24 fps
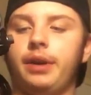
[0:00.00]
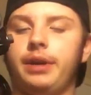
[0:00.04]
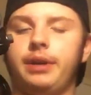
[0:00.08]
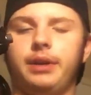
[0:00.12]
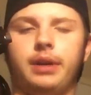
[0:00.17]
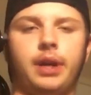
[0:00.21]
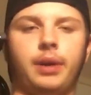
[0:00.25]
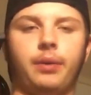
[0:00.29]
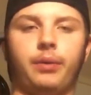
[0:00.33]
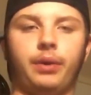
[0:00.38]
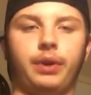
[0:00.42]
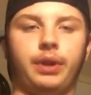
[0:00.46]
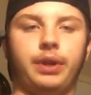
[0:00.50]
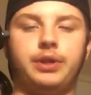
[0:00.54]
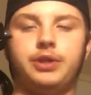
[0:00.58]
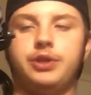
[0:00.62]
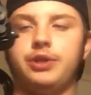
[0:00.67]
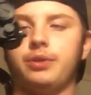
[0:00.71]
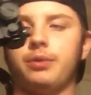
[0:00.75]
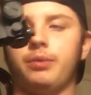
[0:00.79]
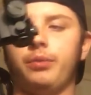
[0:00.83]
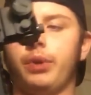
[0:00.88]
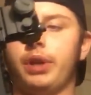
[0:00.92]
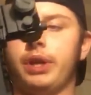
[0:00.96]
Not really
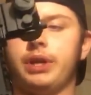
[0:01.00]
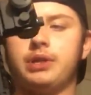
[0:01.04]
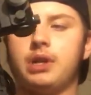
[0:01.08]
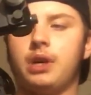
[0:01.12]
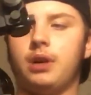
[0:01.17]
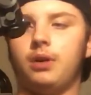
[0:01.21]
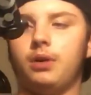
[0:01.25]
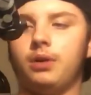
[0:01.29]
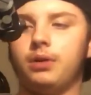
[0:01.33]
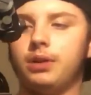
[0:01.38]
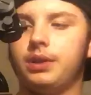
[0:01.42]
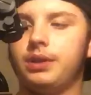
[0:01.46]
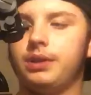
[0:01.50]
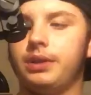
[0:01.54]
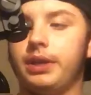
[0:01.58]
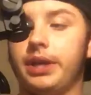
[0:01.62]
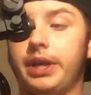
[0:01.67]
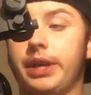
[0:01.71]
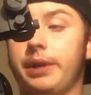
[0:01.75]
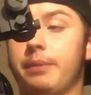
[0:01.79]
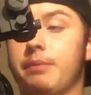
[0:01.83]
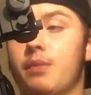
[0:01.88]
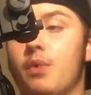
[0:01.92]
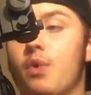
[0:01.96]
sure what it's called
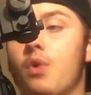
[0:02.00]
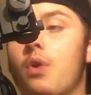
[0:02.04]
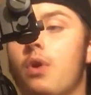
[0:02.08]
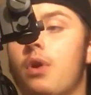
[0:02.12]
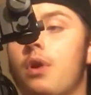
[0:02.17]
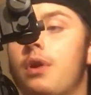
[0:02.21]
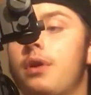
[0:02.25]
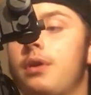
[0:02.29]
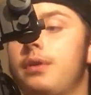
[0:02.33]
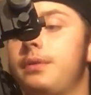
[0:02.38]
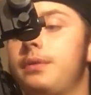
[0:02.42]
anymore,